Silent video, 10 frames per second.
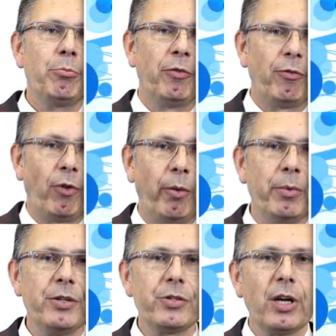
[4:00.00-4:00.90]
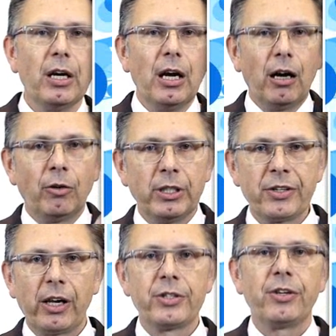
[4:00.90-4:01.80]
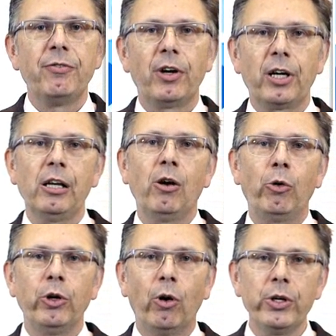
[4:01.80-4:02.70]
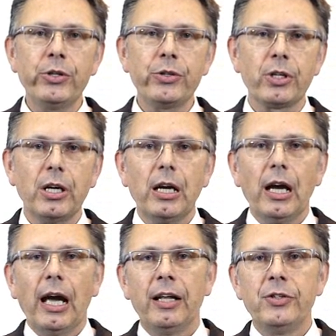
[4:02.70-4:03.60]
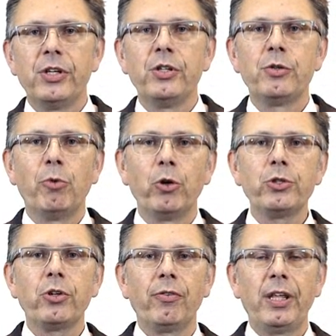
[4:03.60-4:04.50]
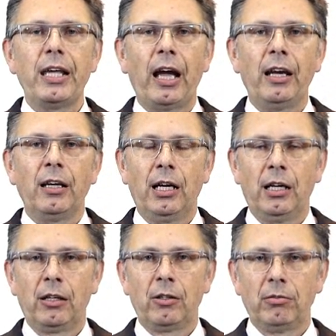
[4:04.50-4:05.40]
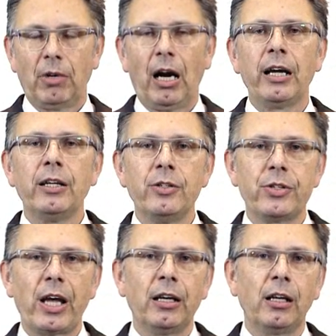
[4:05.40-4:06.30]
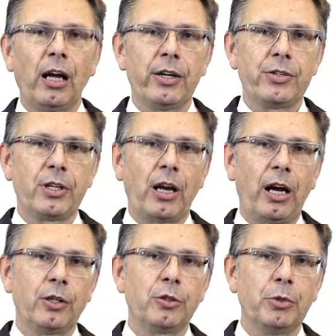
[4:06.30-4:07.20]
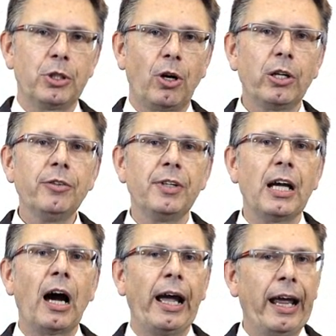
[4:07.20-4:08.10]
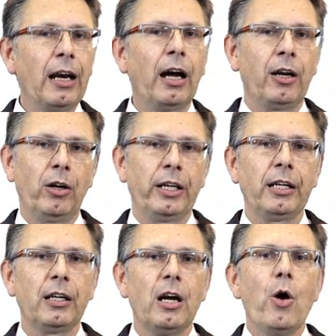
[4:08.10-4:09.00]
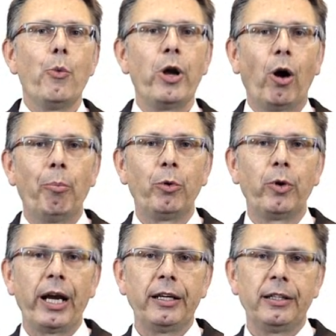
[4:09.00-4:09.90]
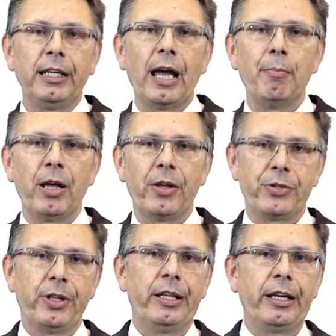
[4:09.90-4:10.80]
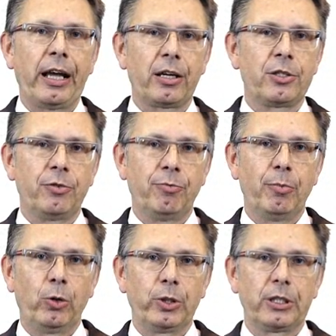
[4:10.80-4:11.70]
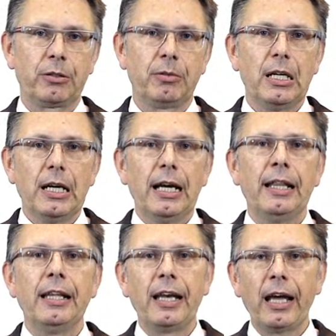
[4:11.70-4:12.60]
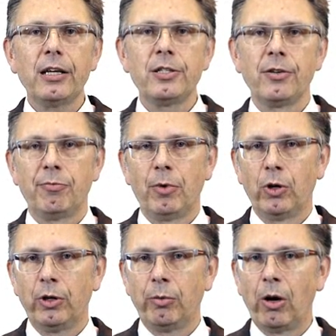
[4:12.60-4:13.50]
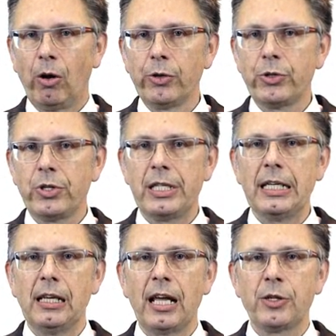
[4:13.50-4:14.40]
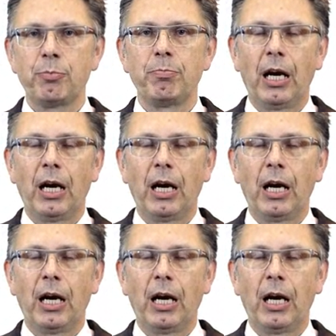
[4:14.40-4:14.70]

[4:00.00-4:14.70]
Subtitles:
performance, results in very low noise. And since most of the ions analyzed in ion chromatography are anionic, we operate the MS in the negative mode. In the negative mode, we also see less